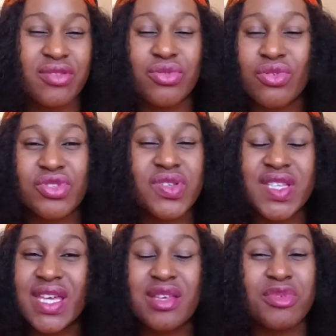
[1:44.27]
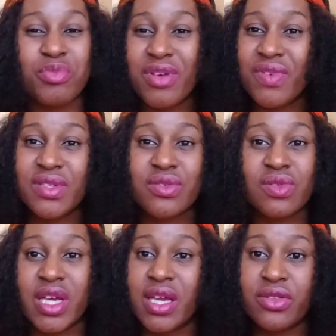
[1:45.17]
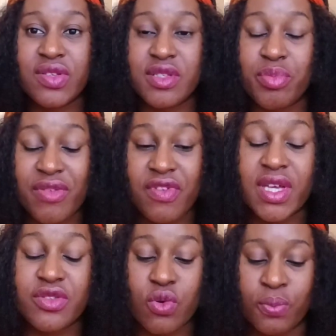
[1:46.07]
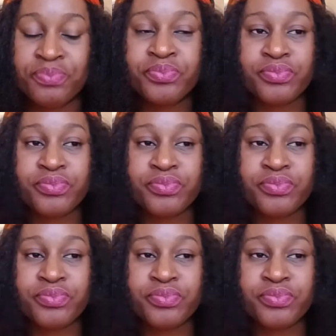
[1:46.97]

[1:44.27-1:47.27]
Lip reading: I don't know, just get them the perfect school and get us the perfect home.